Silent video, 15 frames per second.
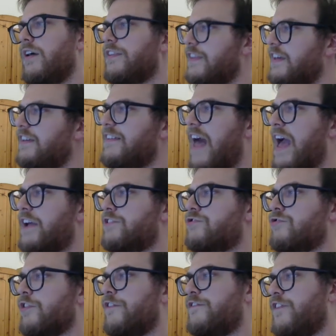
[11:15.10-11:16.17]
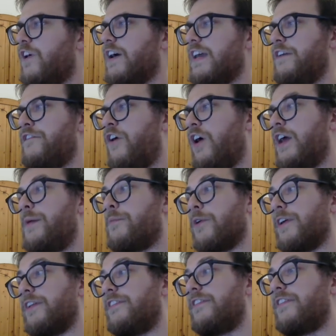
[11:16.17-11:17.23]
These extra 5
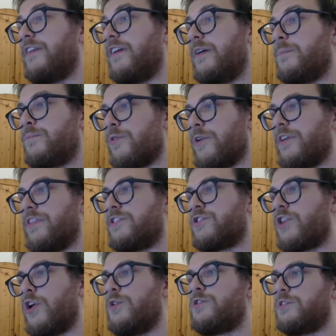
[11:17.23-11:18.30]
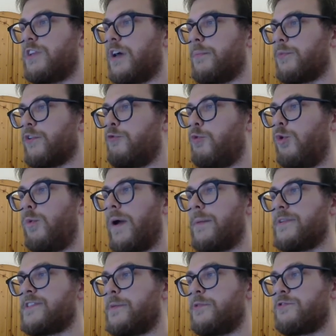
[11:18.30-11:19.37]
hybrids bring the total number of wallpaper
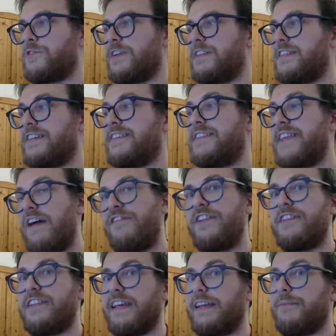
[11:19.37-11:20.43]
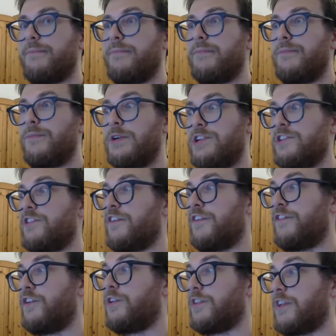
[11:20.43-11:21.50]
symmetries to 17, which is the
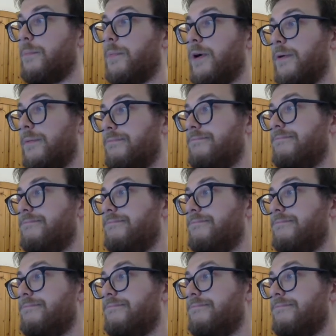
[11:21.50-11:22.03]
full number.